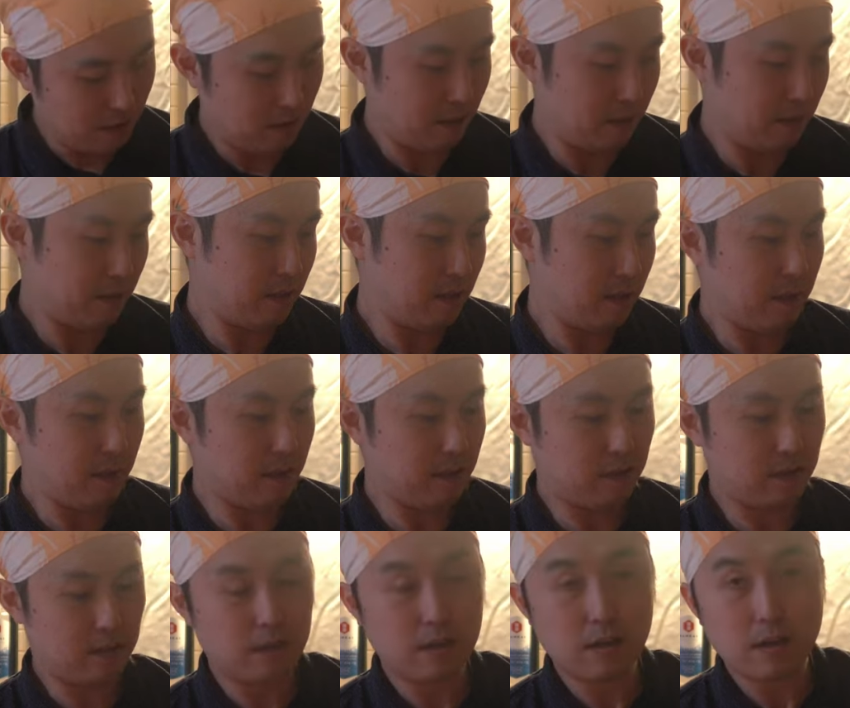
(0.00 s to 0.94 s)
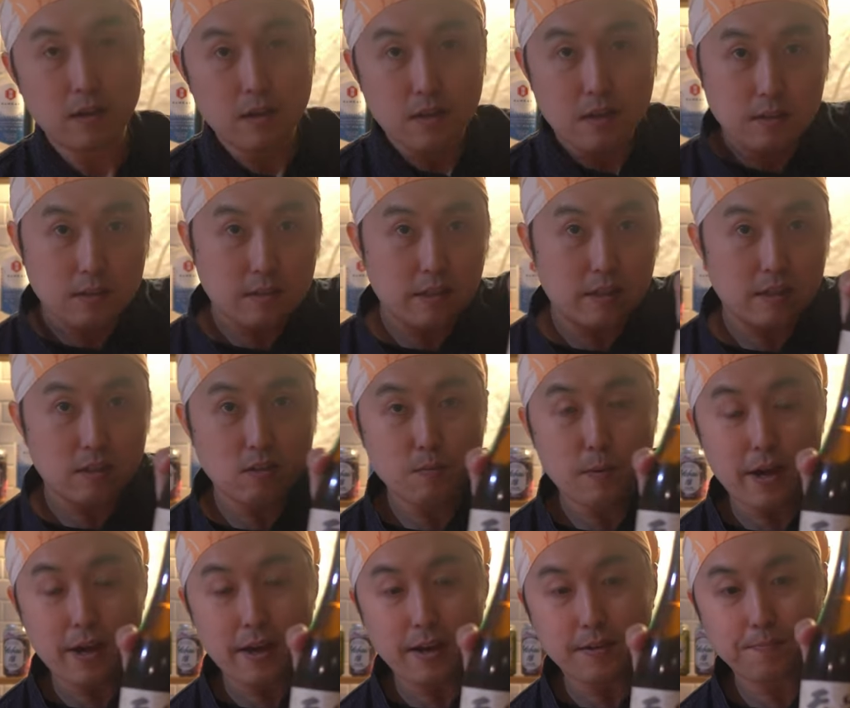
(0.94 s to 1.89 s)
This is
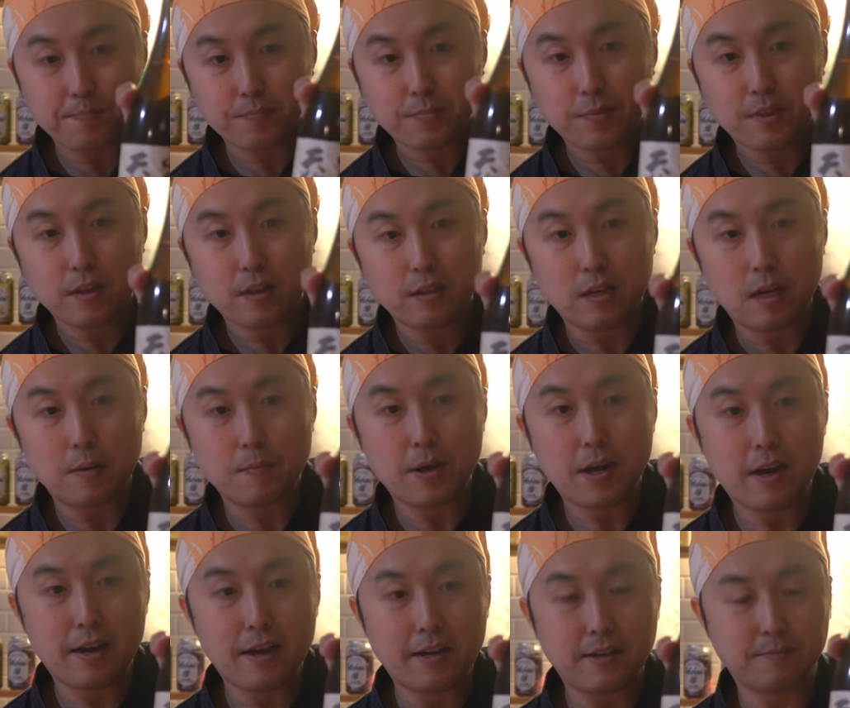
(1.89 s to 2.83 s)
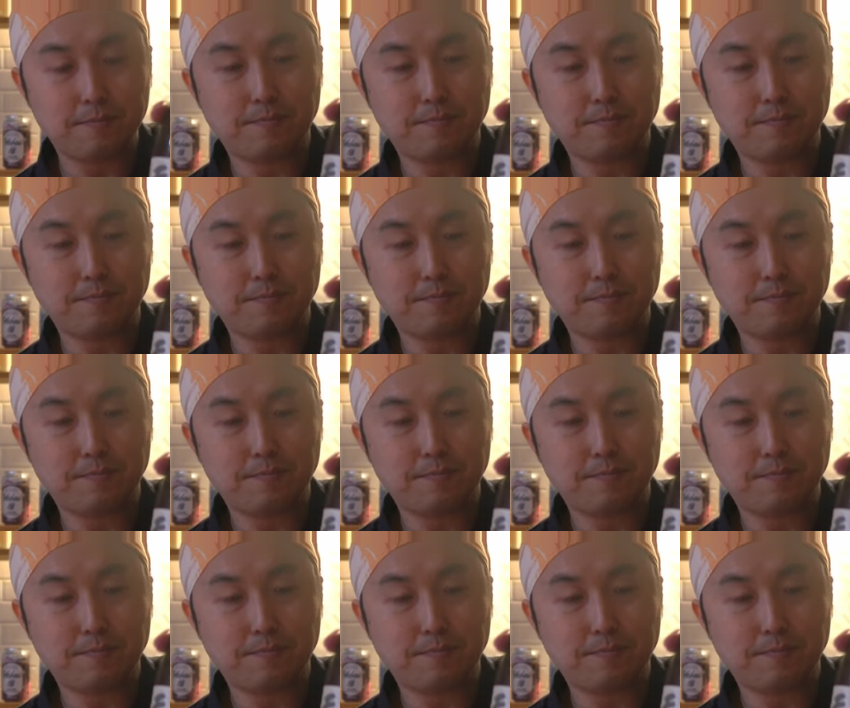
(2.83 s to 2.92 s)
tengumai, yamahai.